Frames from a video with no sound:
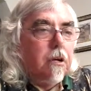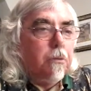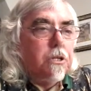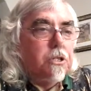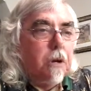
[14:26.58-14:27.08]

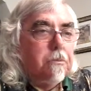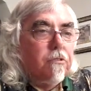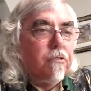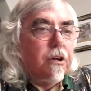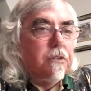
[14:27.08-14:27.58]
We stopped in
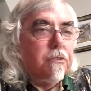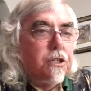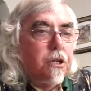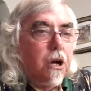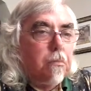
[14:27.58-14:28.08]
front of a
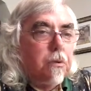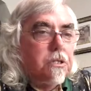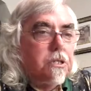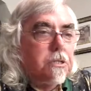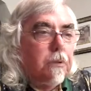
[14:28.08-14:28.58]
shop
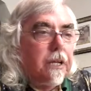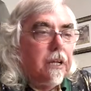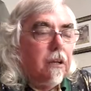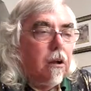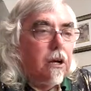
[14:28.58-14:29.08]
which displayed
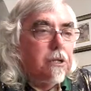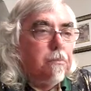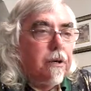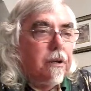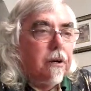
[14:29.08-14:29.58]
a large
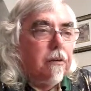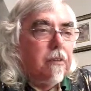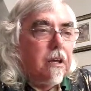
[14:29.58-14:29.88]
mirror.